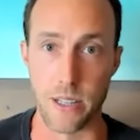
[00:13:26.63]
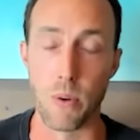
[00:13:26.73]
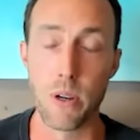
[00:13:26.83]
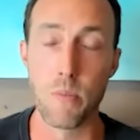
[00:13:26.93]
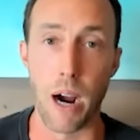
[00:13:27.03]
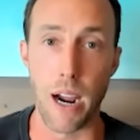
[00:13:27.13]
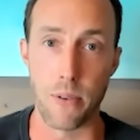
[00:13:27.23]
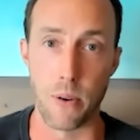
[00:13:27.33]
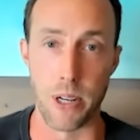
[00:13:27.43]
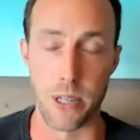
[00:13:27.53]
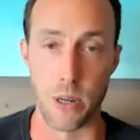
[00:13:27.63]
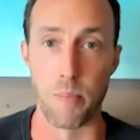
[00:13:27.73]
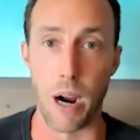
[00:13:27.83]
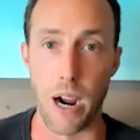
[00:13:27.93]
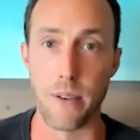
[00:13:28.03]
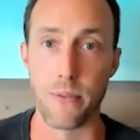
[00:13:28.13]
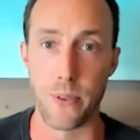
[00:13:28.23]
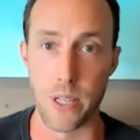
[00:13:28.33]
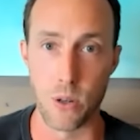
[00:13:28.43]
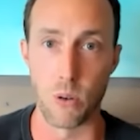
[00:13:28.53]
So when you buy from us, you're buying
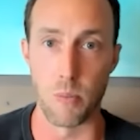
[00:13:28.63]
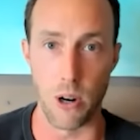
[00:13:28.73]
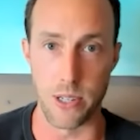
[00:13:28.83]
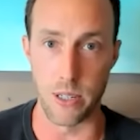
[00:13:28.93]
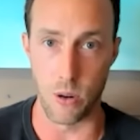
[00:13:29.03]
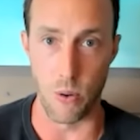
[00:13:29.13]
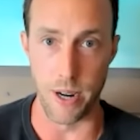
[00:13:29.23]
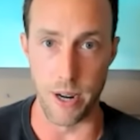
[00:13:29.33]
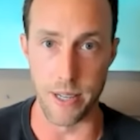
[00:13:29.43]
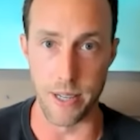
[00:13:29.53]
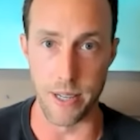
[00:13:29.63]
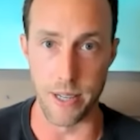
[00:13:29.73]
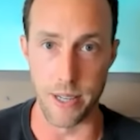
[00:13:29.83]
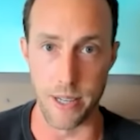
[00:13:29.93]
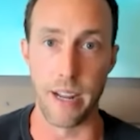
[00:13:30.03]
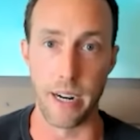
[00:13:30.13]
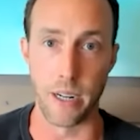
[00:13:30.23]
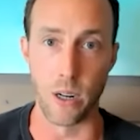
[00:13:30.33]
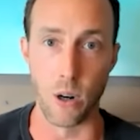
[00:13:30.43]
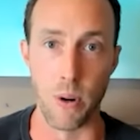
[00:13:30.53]
physical bars and coins that
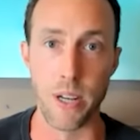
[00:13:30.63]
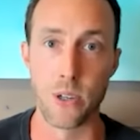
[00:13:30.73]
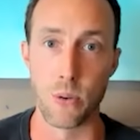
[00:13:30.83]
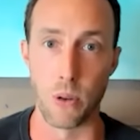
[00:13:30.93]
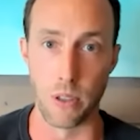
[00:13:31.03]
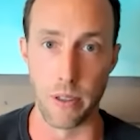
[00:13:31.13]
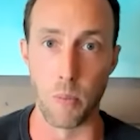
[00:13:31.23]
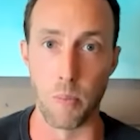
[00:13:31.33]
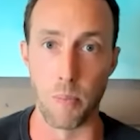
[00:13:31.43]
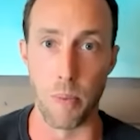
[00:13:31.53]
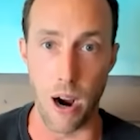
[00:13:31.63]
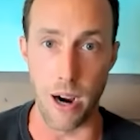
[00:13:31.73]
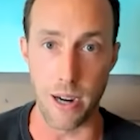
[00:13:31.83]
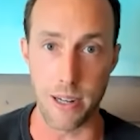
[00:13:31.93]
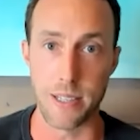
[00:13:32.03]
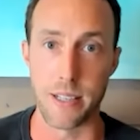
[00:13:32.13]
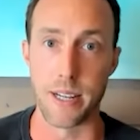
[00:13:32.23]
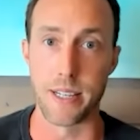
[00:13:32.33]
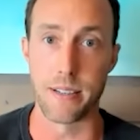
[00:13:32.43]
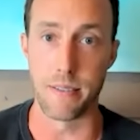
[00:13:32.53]
go into a little box
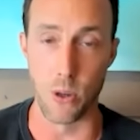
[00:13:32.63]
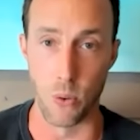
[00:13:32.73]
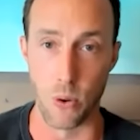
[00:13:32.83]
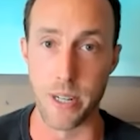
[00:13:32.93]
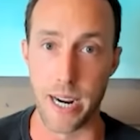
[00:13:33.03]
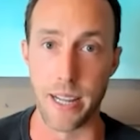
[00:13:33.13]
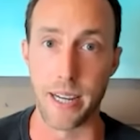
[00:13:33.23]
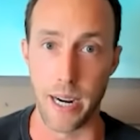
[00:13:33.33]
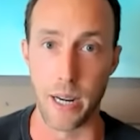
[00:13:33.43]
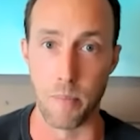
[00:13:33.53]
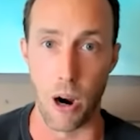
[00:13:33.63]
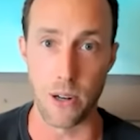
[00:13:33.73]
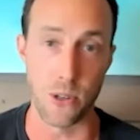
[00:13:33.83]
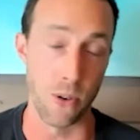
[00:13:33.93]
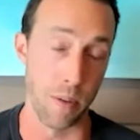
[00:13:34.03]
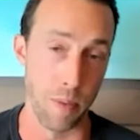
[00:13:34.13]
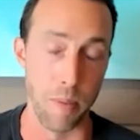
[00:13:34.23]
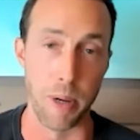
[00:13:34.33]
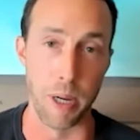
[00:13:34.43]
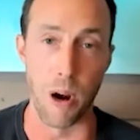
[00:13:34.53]
that's your dedicated box, or it could
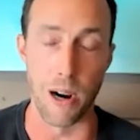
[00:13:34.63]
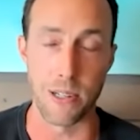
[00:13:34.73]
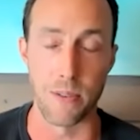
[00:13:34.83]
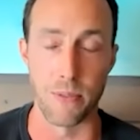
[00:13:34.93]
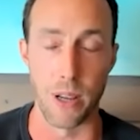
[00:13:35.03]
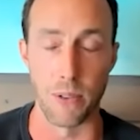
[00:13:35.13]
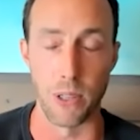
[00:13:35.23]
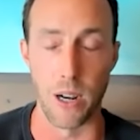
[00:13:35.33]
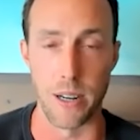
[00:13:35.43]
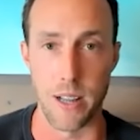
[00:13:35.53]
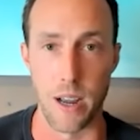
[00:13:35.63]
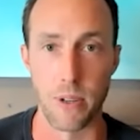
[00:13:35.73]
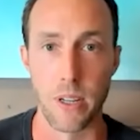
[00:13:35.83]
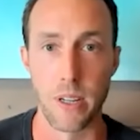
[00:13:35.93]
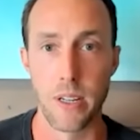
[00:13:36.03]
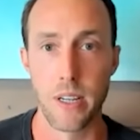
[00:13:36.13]
be a big box if you have a lot of stuff.